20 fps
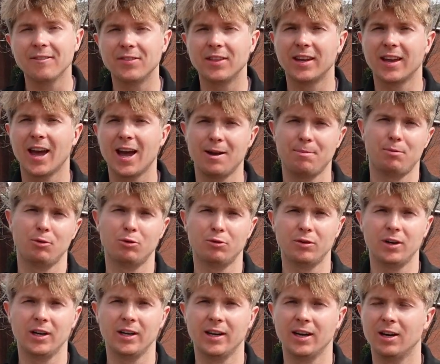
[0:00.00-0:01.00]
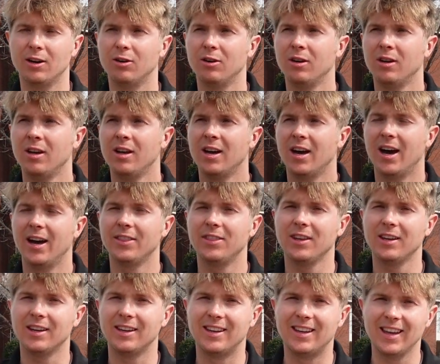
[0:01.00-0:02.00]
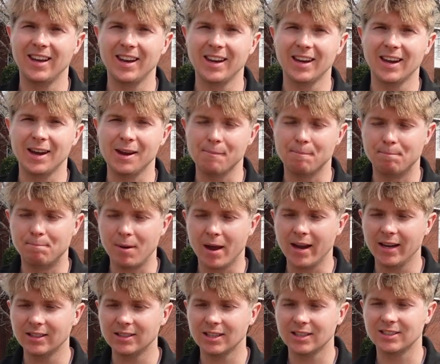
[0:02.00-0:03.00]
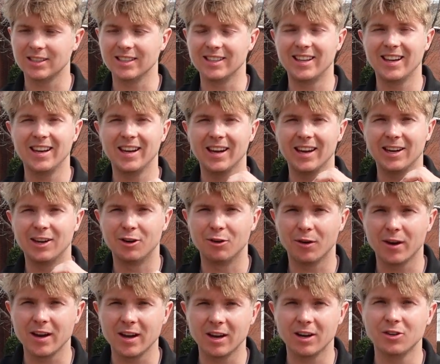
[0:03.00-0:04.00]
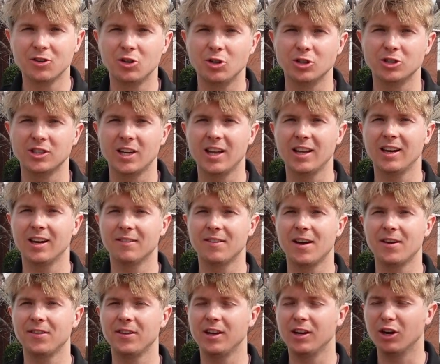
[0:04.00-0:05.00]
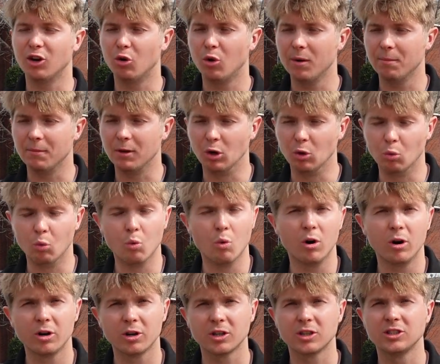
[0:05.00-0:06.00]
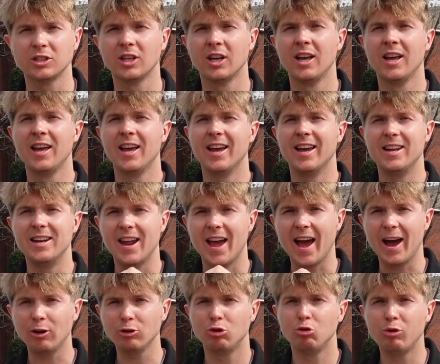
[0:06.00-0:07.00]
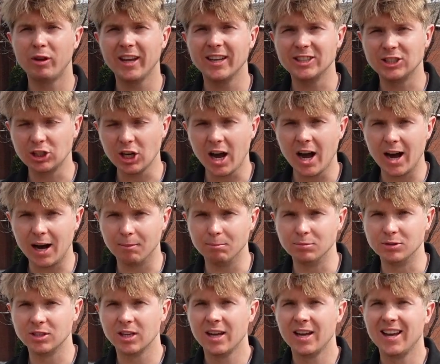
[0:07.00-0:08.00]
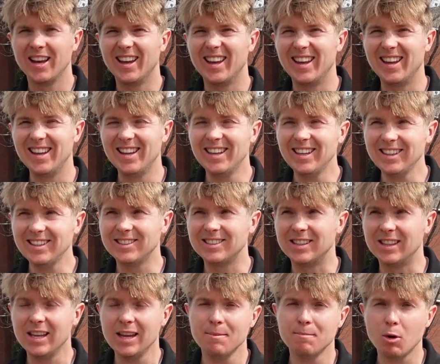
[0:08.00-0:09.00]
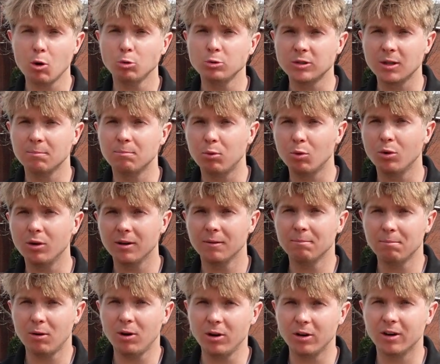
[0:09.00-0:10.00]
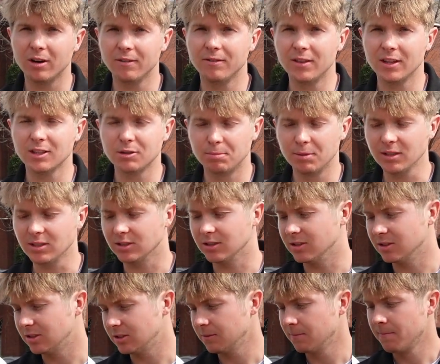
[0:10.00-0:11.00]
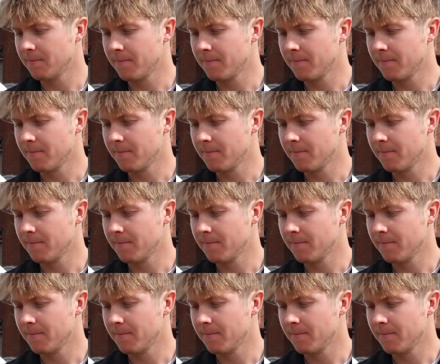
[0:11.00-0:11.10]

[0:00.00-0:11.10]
the capital right now, I think getting a basis and getting a great understanding of how the equipment works and how to get jobs is the most important part of this business.